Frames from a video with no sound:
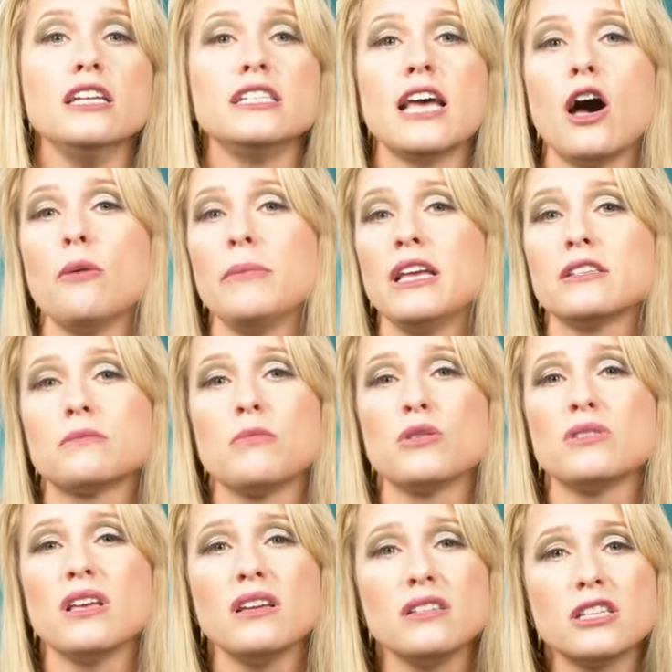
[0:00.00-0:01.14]
tell me his
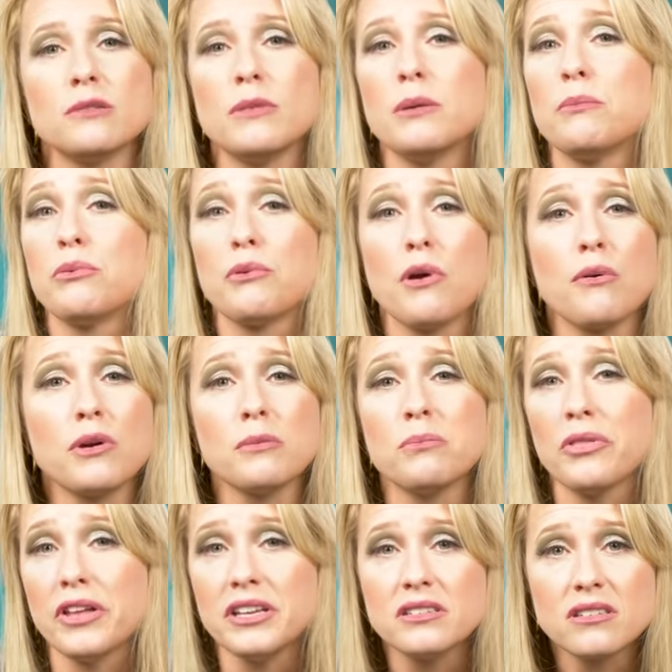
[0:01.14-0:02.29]
most intimate, broken
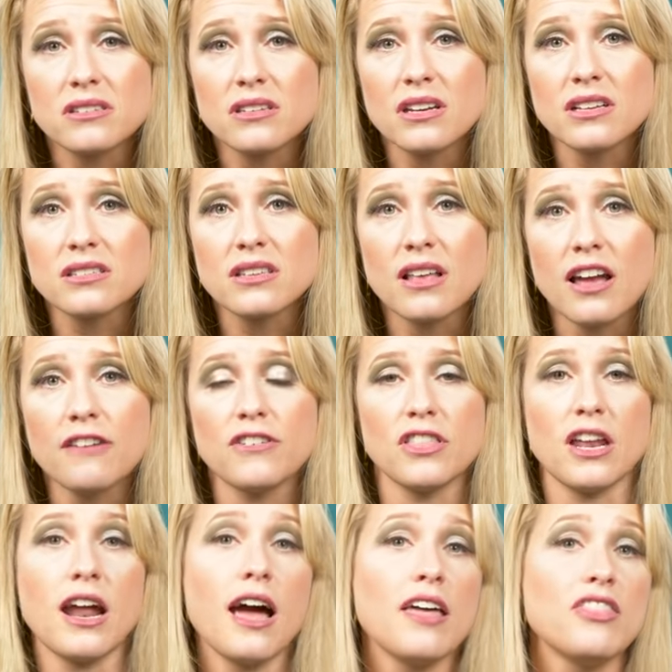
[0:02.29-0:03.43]
places in his life and that